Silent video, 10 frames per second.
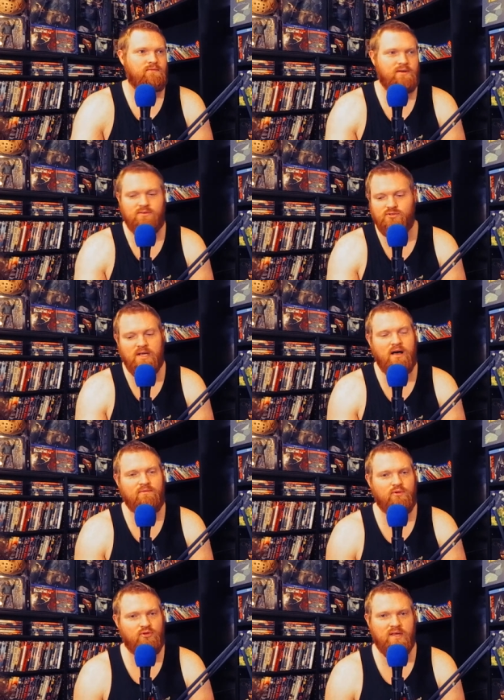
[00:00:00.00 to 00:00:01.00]
Victor Salva,
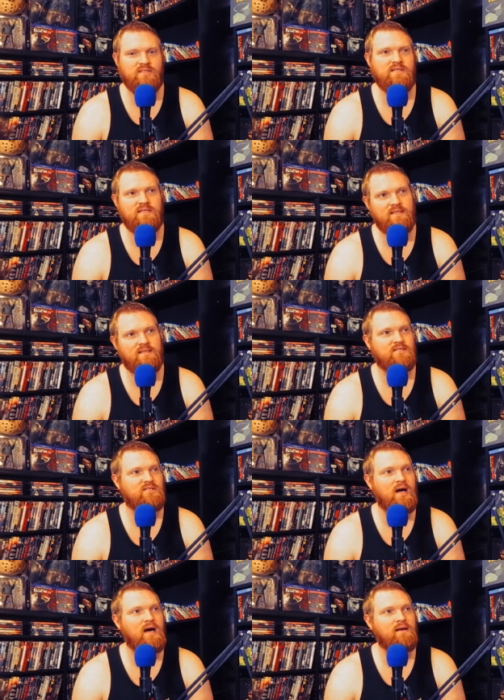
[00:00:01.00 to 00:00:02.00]
the things he has
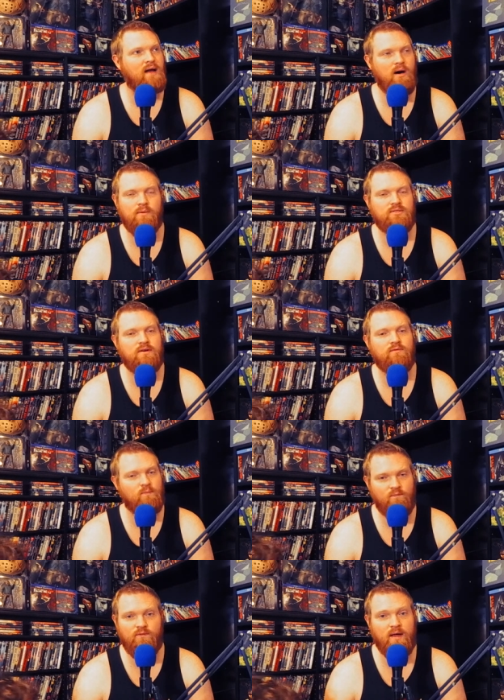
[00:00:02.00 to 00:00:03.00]
done, I almost don't even
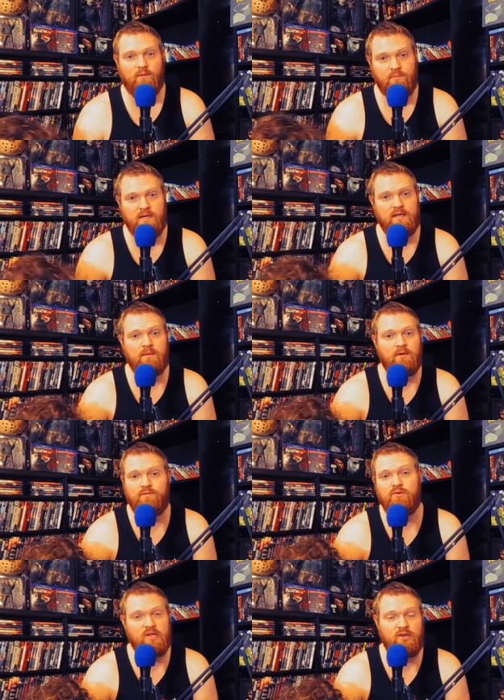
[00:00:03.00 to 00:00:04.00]
feel like repeating it, but if
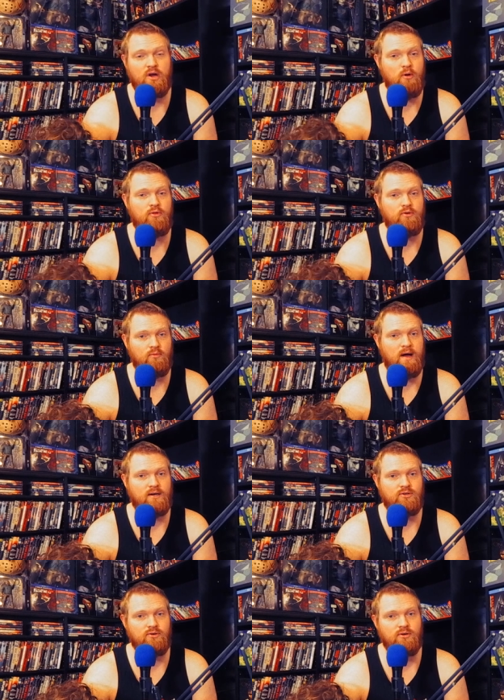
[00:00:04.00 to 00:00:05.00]
you didn't know, the
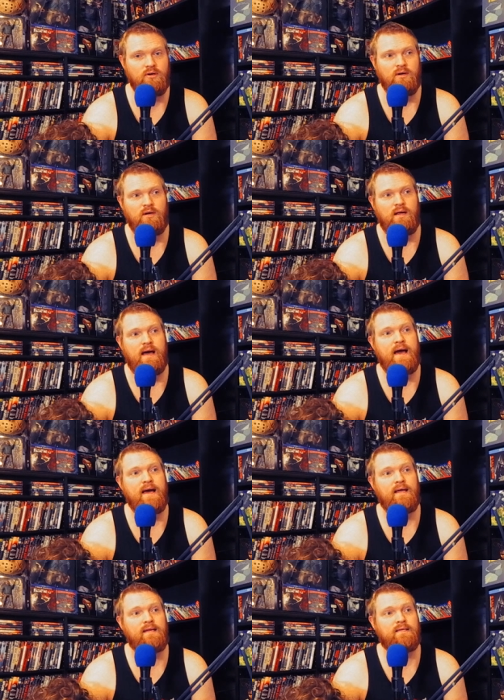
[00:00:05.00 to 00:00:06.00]
director had